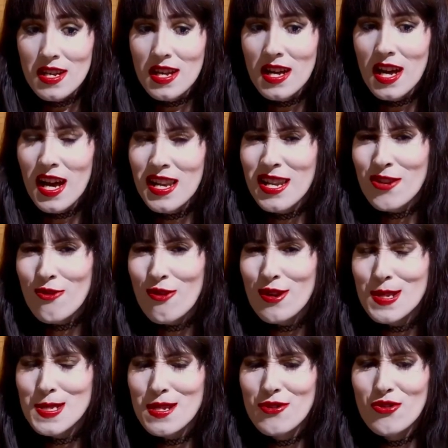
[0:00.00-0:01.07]
and he noticed
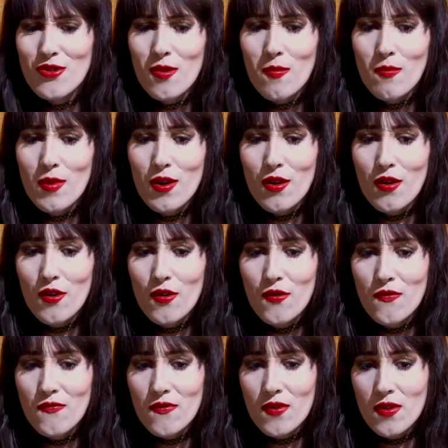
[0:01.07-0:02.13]
a number of
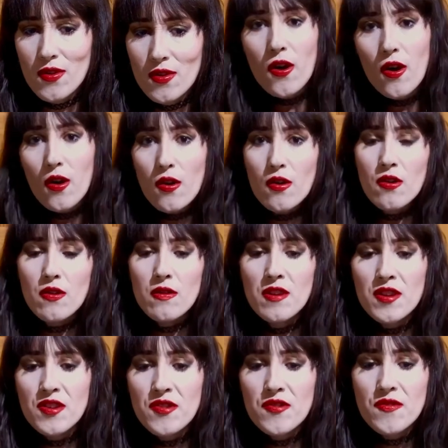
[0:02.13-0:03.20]
oily
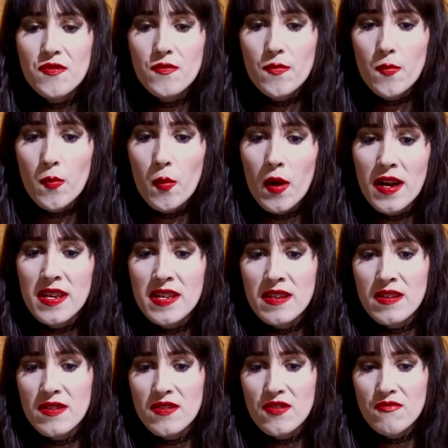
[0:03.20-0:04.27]
white
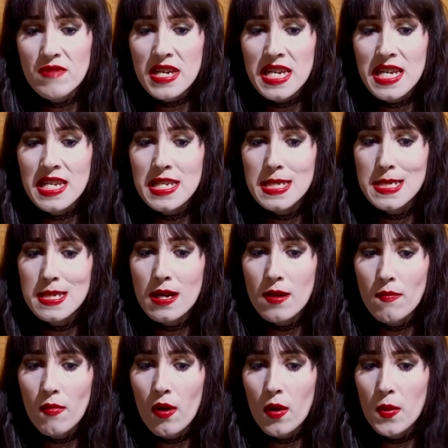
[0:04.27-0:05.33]
grains
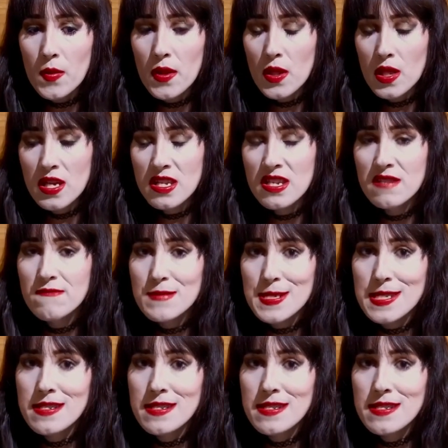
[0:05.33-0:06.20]
among the leaves.